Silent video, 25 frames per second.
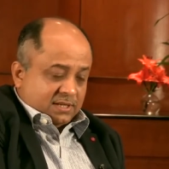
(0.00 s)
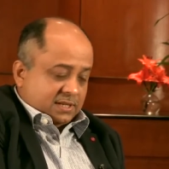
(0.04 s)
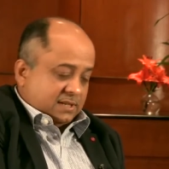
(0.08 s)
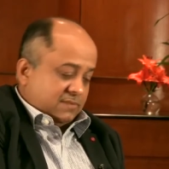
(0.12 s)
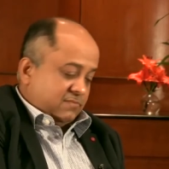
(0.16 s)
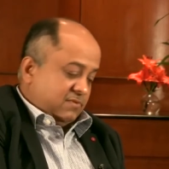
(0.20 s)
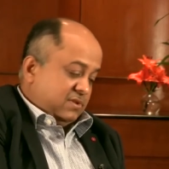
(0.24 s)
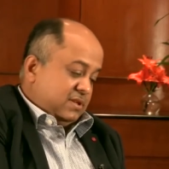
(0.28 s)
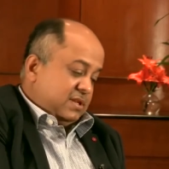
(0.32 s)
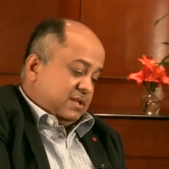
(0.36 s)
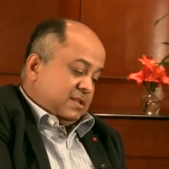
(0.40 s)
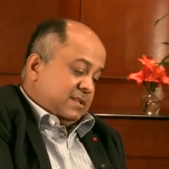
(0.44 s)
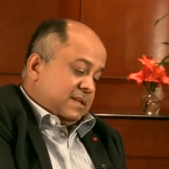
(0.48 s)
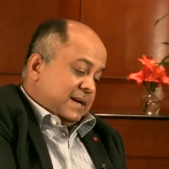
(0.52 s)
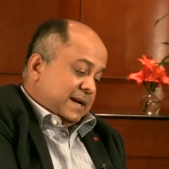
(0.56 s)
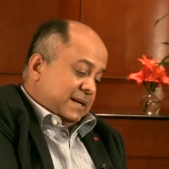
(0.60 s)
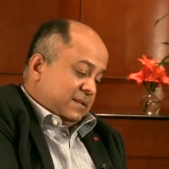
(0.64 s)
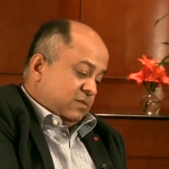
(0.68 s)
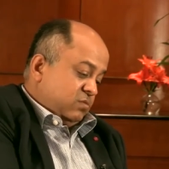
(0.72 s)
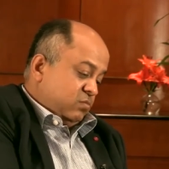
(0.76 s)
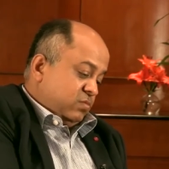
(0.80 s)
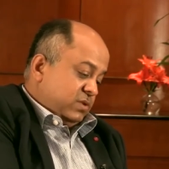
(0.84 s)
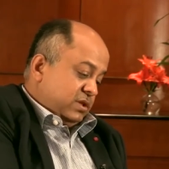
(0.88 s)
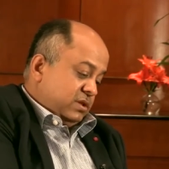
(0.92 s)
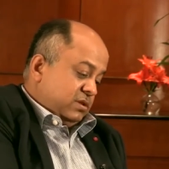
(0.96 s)
and we did
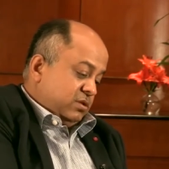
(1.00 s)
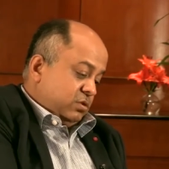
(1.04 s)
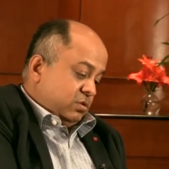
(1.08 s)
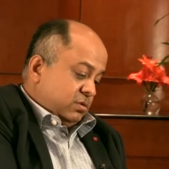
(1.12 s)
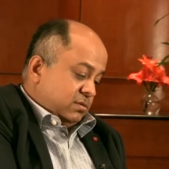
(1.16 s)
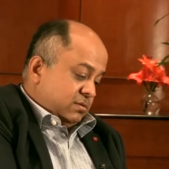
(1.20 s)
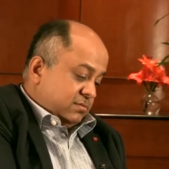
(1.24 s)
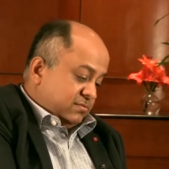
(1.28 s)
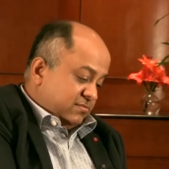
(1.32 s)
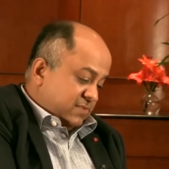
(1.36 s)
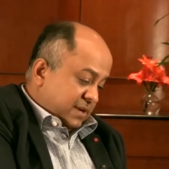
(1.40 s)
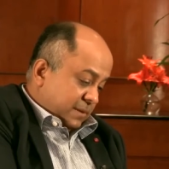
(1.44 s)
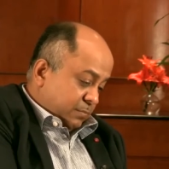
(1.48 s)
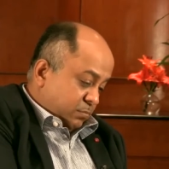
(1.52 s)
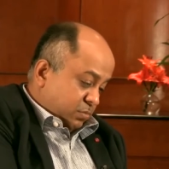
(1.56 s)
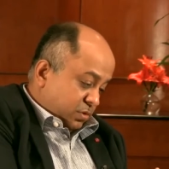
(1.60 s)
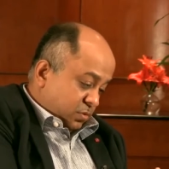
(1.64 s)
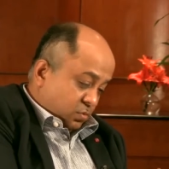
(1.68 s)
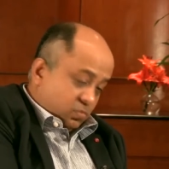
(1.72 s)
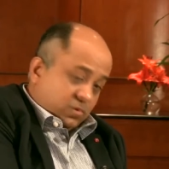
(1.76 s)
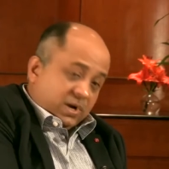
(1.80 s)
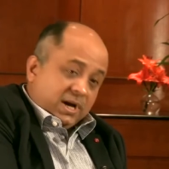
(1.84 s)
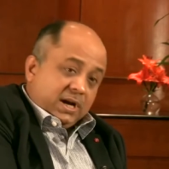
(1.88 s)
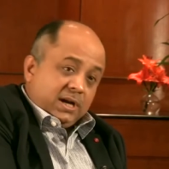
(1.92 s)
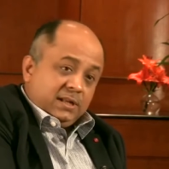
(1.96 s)
that with you know five
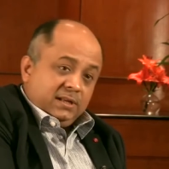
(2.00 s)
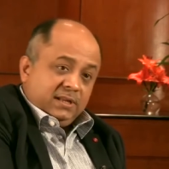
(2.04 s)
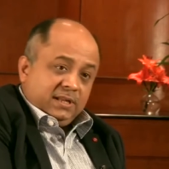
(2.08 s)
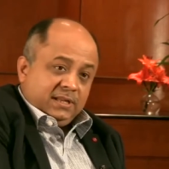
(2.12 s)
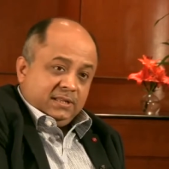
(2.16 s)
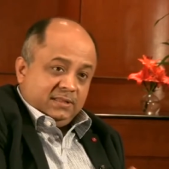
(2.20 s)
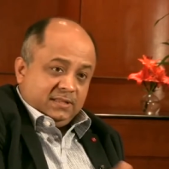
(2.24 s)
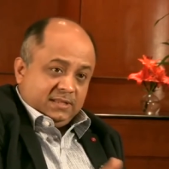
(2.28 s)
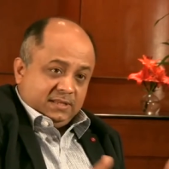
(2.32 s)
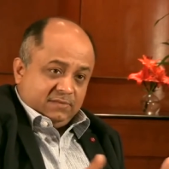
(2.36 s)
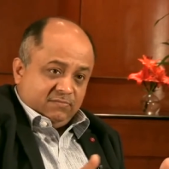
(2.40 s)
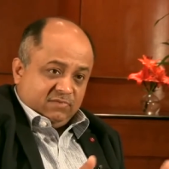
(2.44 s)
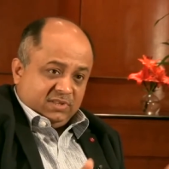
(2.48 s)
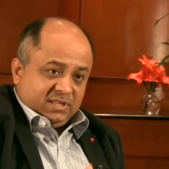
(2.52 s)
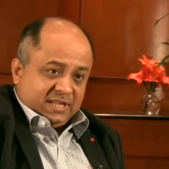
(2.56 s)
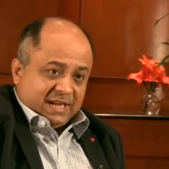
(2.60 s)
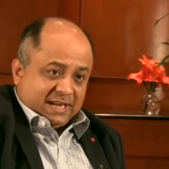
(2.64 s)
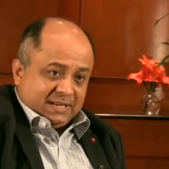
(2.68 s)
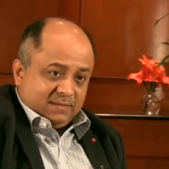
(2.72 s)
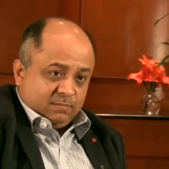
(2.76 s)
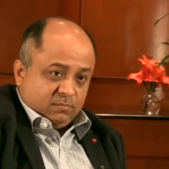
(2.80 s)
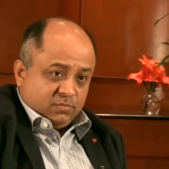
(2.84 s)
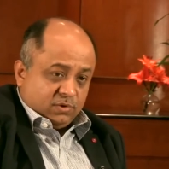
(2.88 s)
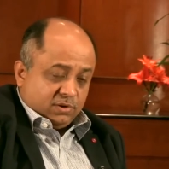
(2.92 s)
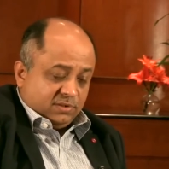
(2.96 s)
point one and then with
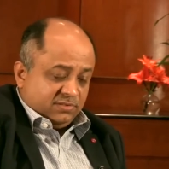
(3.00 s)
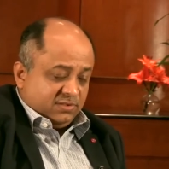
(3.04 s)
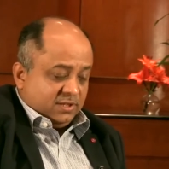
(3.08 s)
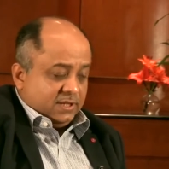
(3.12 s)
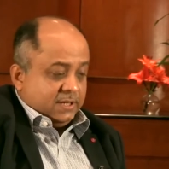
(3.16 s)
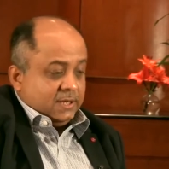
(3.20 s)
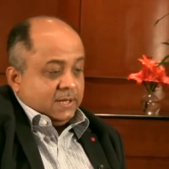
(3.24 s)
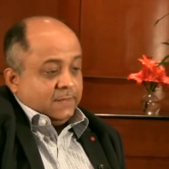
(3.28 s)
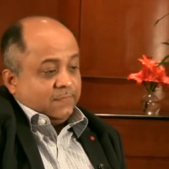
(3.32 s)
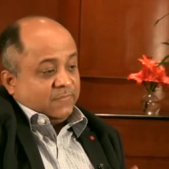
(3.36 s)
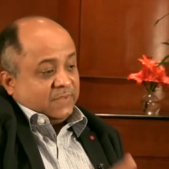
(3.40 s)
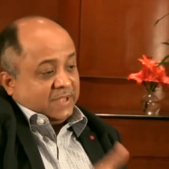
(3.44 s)
Atmos,